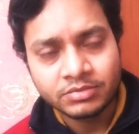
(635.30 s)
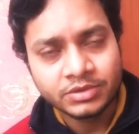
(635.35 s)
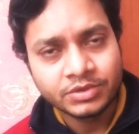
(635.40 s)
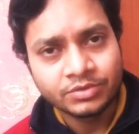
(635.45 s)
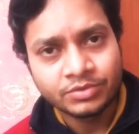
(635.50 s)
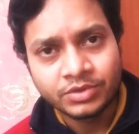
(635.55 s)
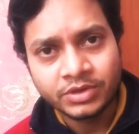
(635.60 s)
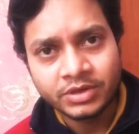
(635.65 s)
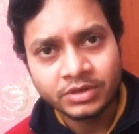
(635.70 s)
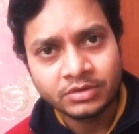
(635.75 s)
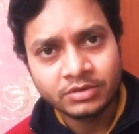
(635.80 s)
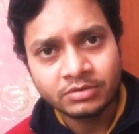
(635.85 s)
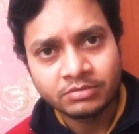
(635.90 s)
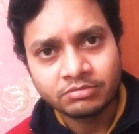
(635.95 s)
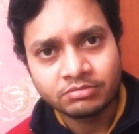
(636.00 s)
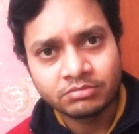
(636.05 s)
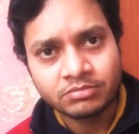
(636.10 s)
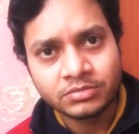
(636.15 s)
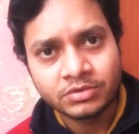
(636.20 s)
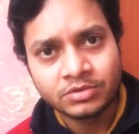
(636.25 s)
You can
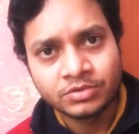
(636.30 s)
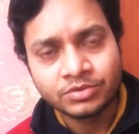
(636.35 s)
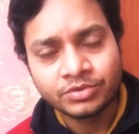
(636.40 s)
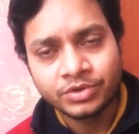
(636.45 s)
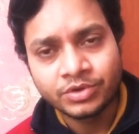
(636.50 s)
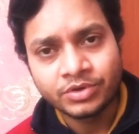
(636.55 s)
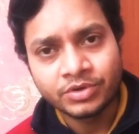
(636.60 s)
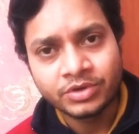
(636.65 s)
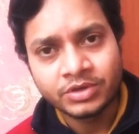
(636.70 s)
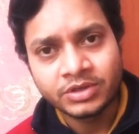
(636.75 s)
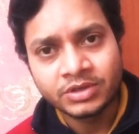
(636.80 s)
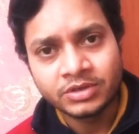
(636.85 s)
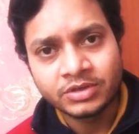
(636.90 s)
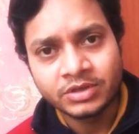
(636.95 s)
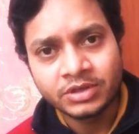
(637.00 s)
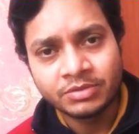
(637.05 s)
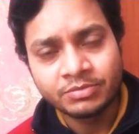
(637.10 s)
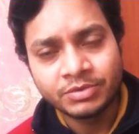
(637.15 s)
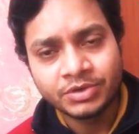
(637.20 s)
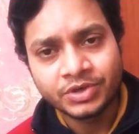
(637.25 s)
do your
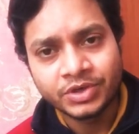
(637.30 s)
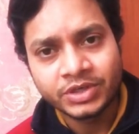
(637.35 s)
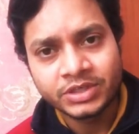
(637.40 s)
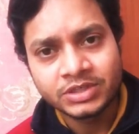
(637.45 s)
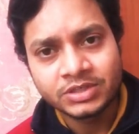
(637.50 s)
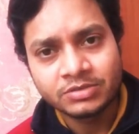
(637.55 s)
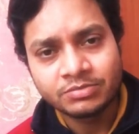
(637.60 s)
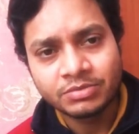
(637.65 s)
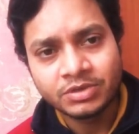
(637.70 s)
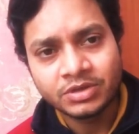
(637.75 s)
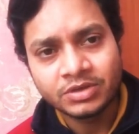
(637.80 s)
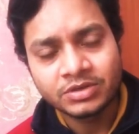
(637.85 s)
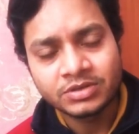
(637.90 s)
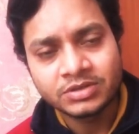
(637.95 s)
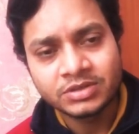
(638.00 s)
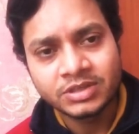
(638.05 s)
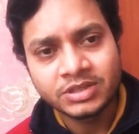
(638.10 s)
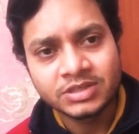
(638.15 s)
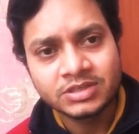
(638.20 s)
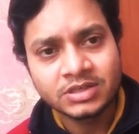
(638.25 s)
immigration because
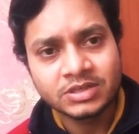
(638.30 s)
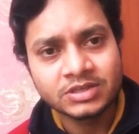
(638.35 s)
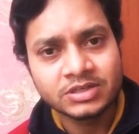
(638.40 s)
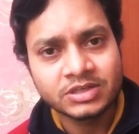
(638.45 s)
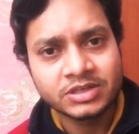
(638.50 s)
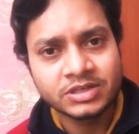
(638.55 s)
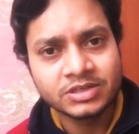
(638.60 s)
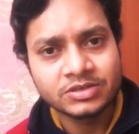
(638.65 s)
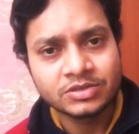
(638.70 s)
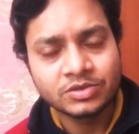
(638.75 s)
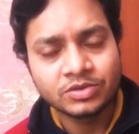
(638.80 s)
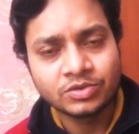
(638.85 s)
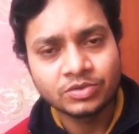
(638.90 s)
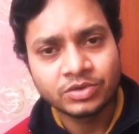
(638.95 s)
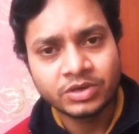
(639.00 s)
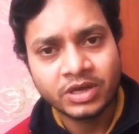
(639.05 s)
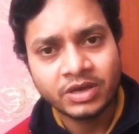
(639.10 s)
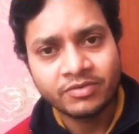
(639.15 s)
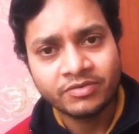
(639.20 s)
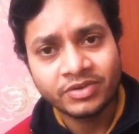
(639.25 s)
these countries
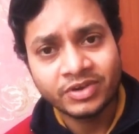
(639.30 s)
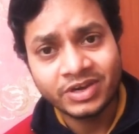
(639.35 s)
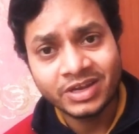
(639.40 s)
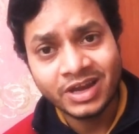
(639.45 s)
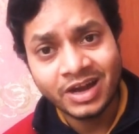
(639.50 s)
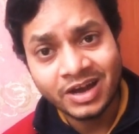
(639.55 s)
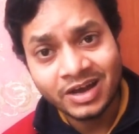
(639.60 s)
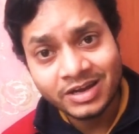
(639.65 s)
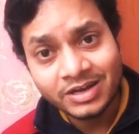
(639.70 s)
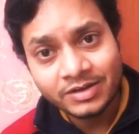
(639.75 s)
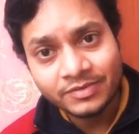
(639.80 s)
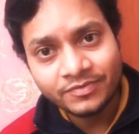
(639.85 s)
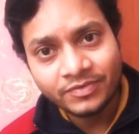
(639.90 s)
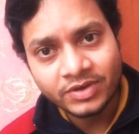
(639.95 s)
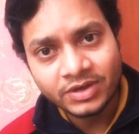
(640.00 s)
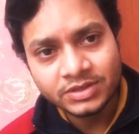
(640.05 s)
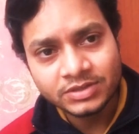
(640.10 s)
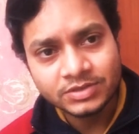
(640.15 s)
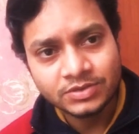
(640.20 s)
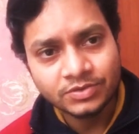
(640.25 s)
don't have very hard and
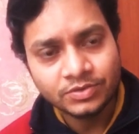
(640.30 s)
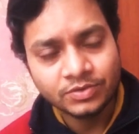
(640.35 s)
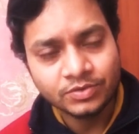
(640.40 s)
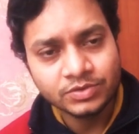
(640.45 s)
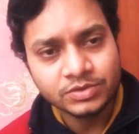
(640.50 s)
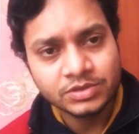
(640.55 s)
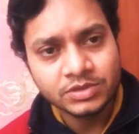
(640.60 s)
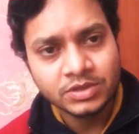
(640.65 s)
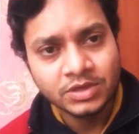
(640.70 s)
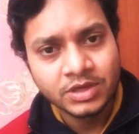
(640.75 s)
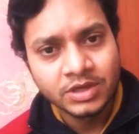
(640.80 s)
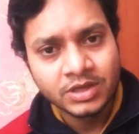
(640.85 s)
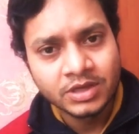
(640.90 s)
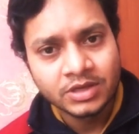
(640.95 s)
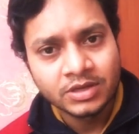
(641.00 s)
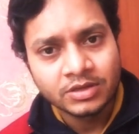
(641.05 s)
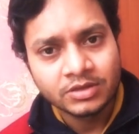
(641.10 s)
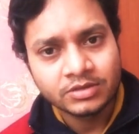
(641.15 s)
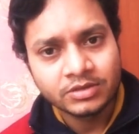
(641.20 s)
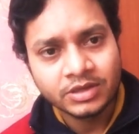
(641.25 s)
fast rules.
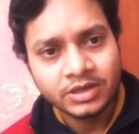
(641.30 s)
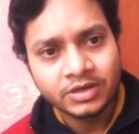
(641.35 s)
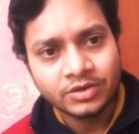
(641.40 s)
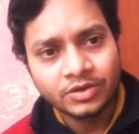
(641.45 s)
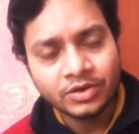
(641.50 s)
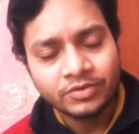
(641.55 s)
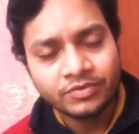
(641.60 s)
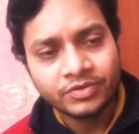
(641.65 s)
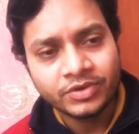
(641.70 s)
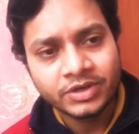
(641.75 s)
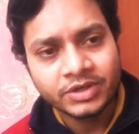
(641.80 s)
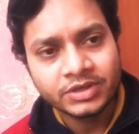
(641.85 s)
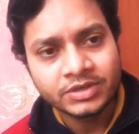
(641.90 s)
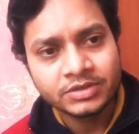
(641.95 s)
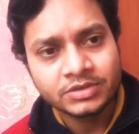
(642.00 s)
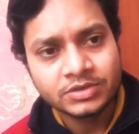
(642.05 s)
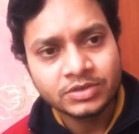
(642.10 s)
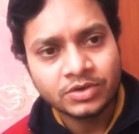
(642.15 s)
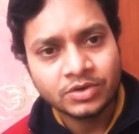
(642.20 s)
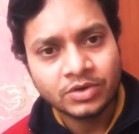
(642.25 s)
They are not very
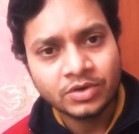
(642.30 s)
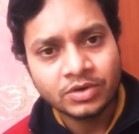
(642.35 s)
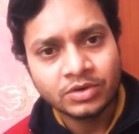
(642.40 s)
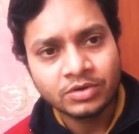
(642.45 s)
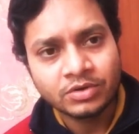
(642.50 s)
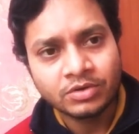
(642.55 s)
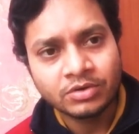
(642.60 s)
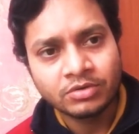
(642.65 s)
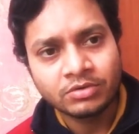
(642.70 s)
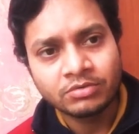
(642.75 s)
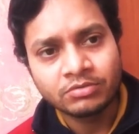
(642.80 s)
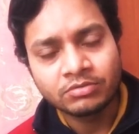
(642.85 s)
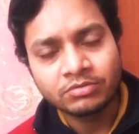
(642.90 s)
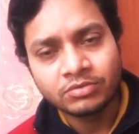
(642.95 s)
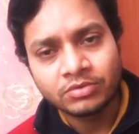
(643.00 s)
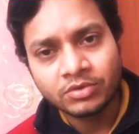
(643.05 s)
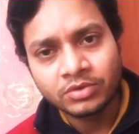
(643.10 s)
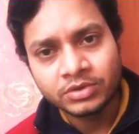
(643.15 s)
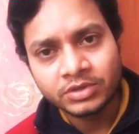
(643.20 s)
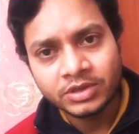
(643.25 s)
strong
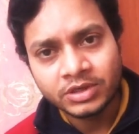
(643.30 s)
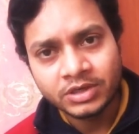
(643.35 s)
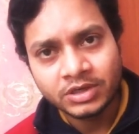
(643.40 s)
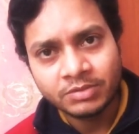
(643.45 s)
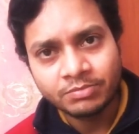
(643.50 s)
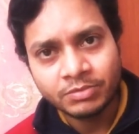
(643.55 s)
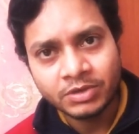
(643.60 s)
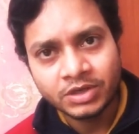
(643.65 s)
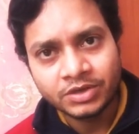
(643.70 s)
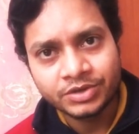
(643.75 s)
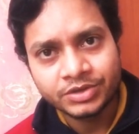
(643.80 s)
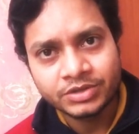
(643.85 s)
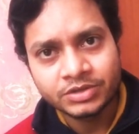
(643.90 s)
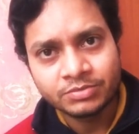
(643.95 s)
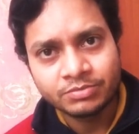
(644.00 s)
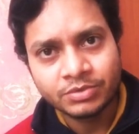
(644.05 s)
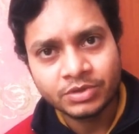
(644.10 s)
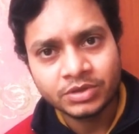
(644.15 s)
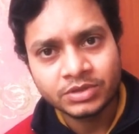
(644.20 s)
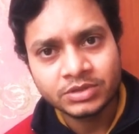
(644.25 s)
on their immigration
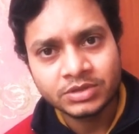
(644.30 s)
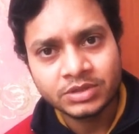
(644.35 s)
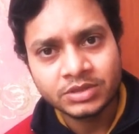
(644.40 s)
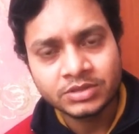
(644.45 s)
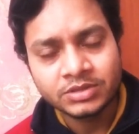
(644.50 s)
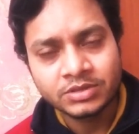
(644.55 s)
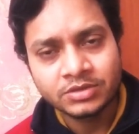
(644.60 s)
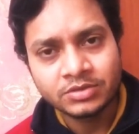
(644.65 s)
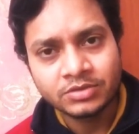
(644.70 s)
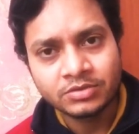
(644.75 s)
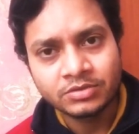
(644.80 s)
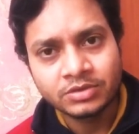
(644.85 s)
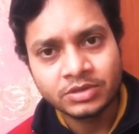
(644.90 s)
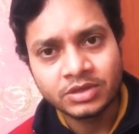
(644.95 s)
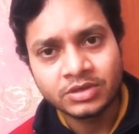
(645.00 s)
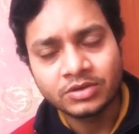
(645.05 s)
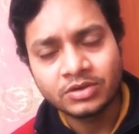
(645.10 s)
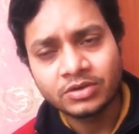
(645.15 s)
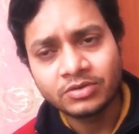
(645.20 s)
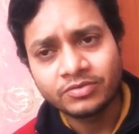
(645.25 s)
process.
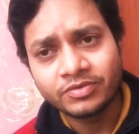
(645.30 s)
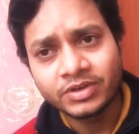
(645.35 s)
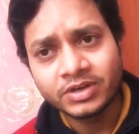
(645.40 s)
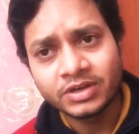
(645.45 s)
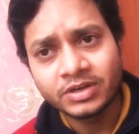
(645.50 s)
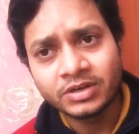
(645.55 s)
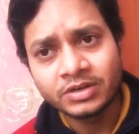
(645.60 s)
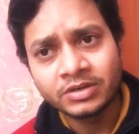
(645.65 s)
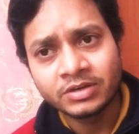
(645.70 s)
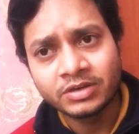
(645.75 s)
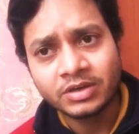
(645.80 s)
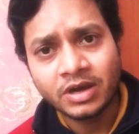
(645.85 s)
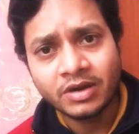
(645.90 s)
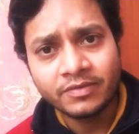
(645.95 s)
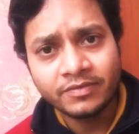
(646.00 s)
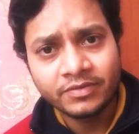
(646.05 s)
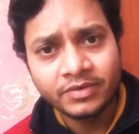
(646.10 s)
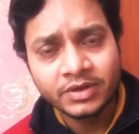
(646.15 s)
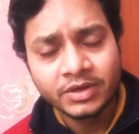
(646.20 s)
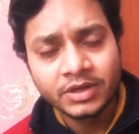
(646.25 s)
They're not very tough.